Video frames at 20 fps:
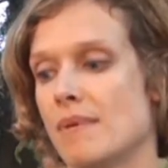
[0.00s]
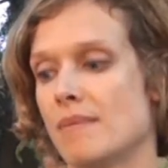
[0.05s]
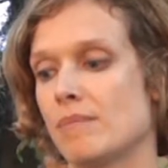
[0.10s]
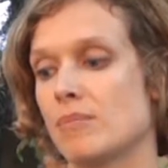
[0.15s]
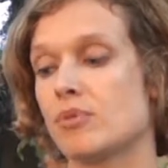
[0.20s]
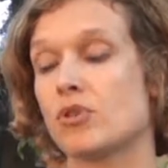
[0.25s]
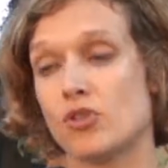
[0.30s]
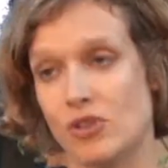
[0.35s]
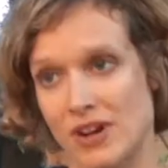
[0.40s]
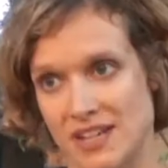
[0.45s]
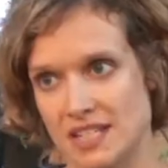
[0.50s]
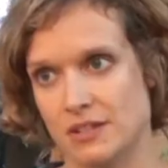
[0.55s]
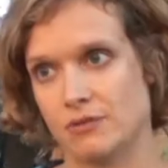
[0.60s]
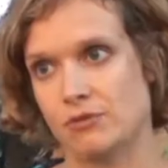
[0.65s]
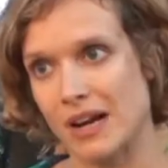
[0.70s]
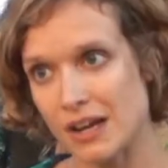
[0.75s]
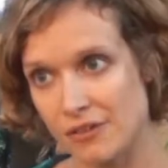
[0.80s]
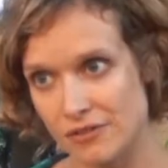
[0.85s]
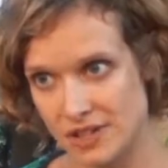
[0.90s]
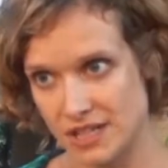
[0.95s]
progressive
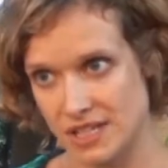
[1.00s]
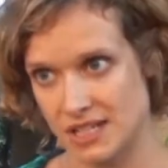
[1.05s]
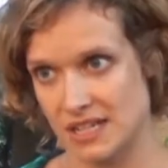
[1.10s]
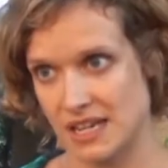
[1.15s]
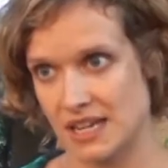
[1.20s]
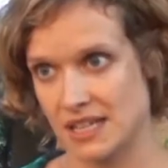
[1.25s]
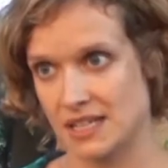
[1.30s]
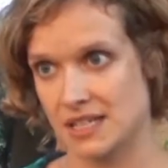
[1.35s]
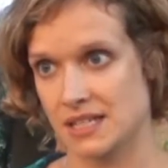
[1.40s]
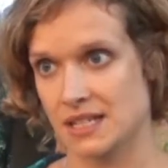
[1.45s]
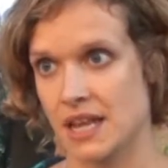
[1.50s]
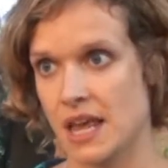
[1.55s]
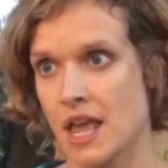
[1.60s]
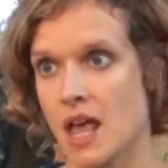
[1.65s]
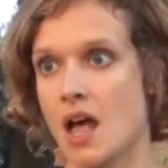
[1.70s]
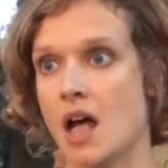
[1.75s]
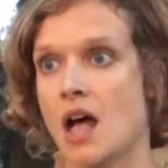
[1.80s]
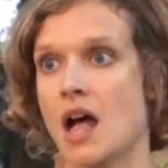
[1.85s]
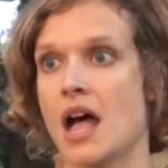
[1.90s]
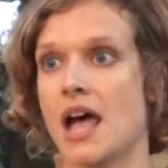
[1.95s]
welfare states,
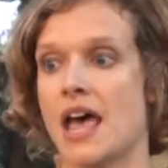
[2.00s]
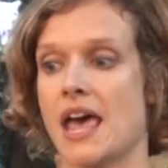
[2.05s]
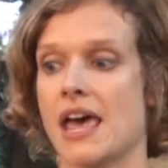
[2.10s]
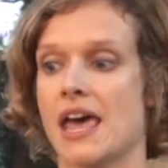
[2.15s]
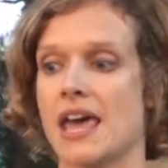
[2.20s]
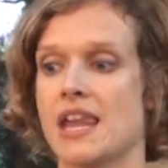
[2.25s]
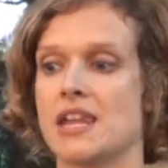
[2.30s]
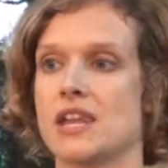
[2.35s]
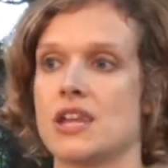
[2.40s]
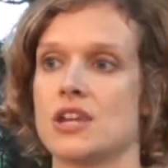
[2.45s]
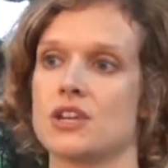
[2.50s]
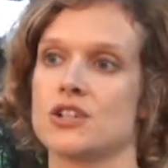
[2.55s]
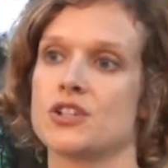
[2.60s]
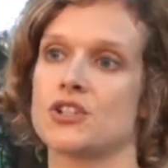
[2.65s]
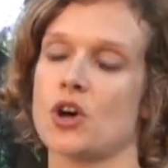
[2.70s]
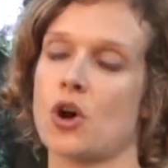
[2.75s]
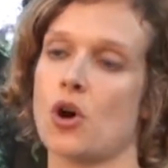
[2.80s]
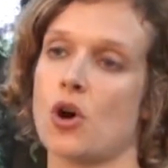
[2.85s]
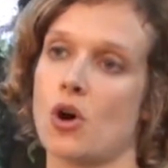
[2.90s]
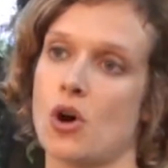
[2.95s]

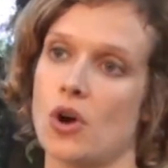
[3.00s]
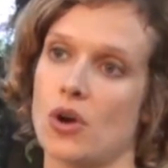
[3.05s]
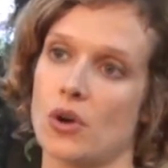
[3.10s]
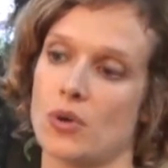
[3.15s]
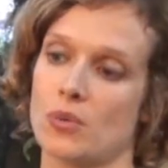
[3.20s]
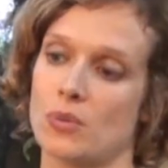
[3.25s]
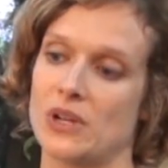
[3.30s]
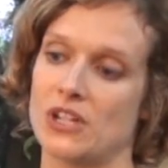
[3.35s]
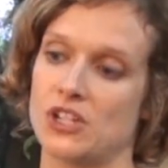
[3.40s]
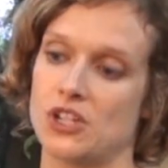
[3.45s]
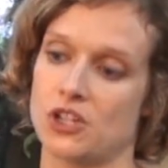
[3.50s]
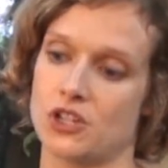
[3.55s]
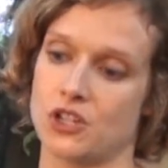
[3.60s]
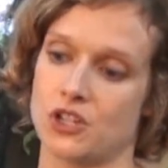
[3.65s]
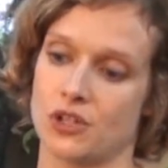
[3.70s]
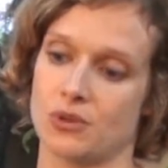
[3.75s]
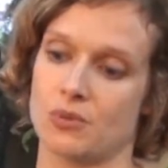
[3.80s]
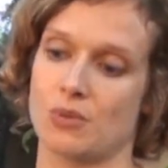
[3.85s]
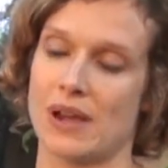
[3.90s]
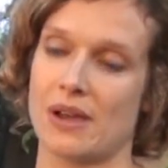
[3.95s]
and
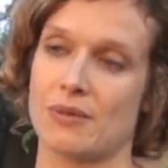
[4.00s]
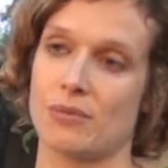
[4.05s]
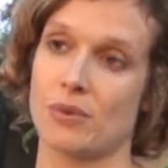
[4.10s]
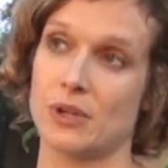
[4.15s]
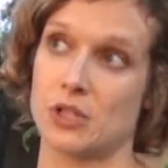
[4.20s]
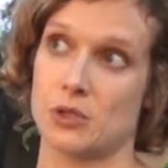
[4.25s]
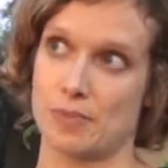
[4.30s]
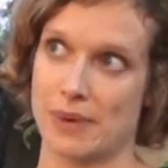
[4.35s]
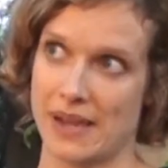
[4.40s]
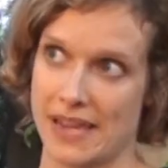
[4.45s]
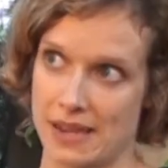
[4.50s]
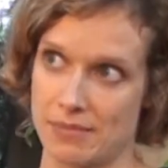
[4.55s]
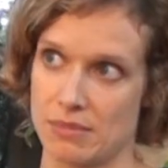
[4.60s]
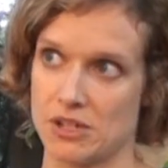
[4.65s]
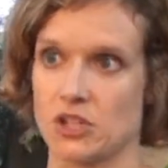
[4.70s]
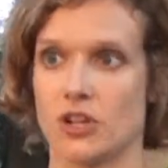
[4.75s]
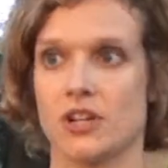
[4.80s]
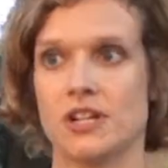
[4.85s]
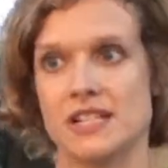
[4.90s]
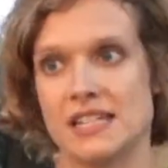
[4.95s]
which pay
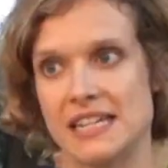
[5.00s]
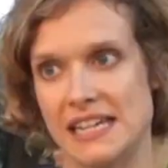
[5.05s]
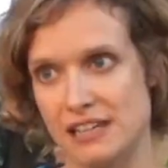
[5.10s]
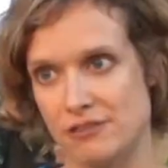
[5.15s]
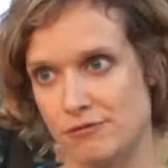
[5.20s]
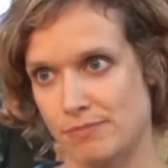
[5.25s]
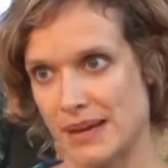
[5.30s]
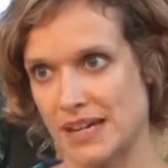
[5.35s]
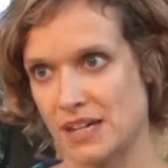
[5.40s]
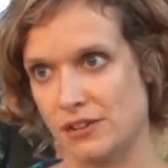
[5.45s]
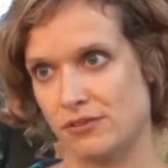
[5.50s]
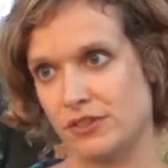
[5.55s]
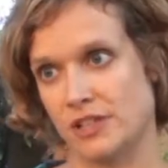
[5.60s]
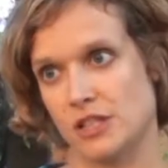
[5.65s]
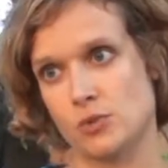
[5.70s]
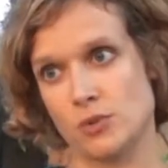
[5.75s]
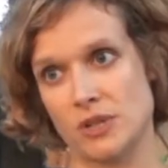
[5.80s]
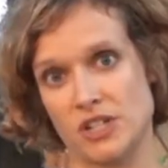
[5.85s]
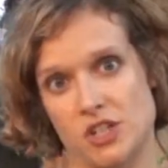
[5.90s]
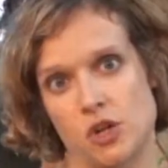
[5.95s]
maternity leave
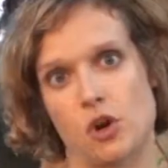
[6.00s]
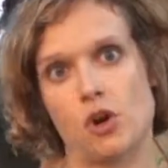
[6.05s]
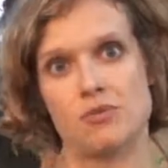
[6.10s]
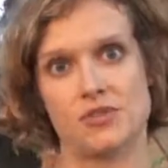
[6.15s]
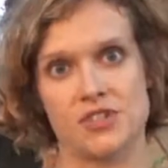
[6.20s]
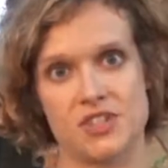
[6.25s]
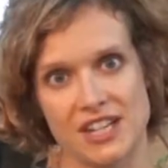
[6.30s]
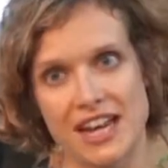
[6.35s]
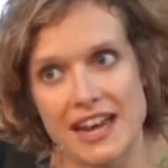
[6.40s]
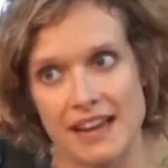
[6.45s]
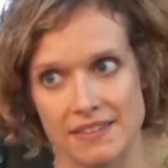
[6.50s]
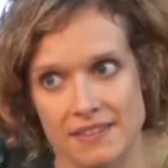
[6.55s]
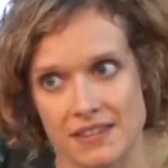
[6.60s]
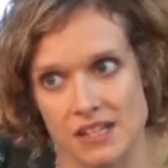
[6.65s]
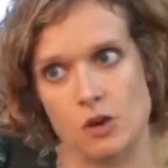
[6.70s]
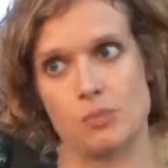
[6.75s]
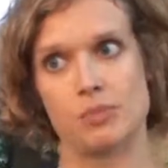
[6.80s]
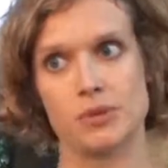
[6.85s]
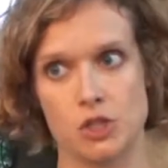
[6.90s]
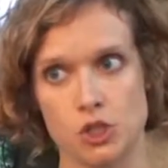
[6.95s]
benefits which offset
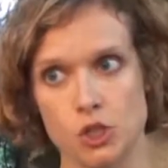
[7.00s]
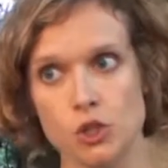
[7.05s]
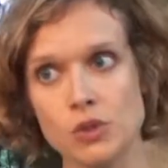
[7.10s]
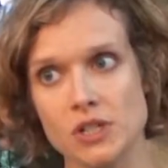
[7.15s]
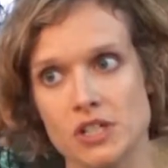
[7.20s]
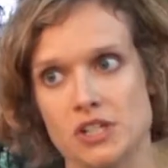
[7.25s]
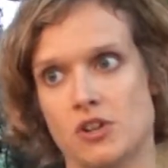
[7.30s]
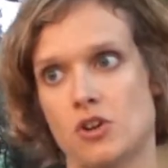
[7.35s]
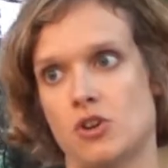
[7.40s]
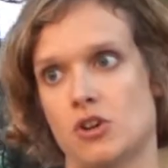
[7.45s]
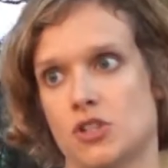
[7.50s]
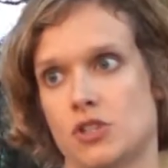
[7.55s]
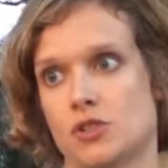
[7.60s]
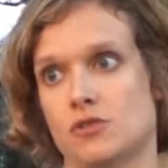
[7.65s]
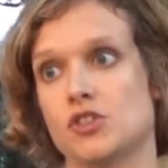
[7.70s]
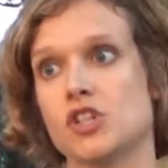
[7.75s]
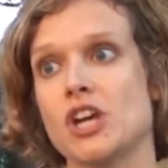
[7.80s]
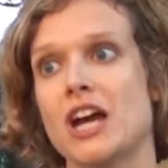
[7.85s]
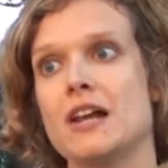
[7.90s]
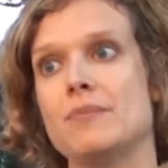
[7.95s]
the opportunity cost
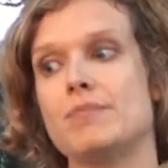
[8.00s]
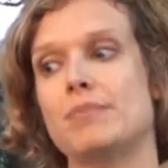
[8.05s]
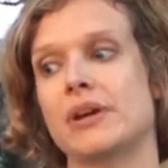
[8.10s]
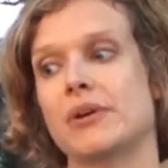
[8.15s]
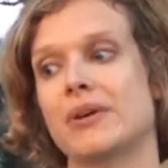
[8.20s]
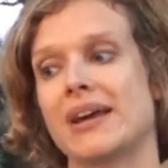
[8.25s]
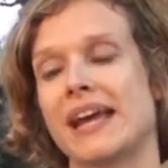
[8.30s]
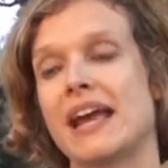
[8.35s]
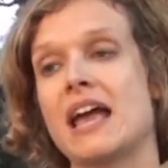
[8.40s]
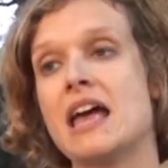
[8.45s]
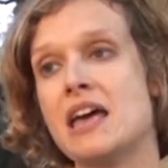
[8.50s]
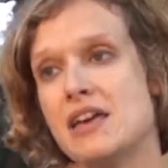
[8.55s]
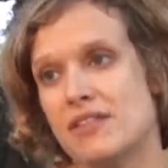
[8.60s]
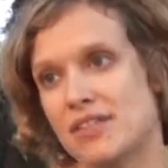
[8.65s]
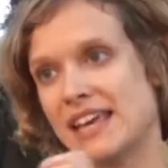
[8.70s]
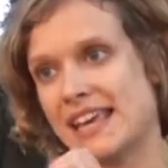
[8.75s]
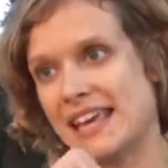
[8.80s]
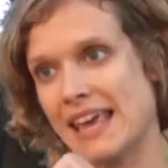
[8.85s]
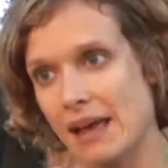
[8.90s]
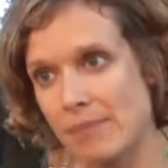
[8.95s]
of childbearing,
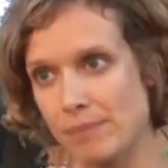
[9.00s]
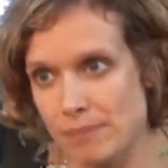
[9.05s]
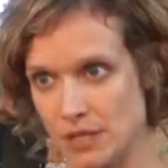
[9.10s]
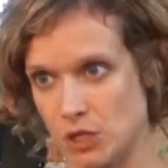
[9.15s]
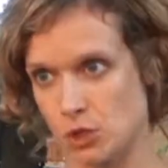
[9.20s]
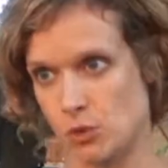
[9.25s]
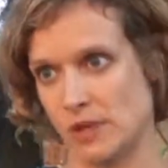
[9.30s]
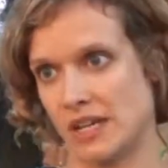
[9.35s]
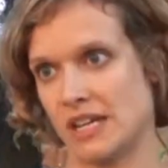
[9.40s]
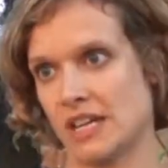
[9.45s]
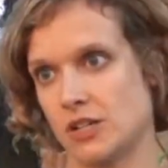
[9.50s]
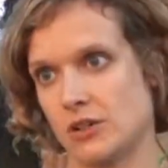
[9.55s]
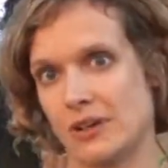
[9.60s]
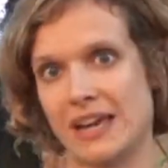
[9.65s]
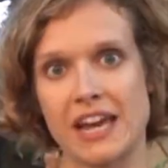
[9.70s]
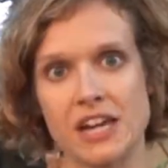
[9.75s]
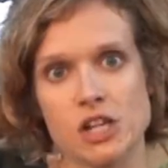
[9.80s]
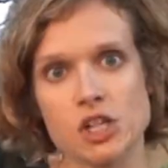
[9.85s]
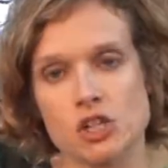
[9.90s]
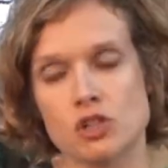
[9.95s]
the gap between
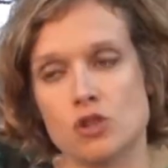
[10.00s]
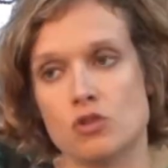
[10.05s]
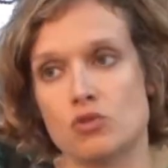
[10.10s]
education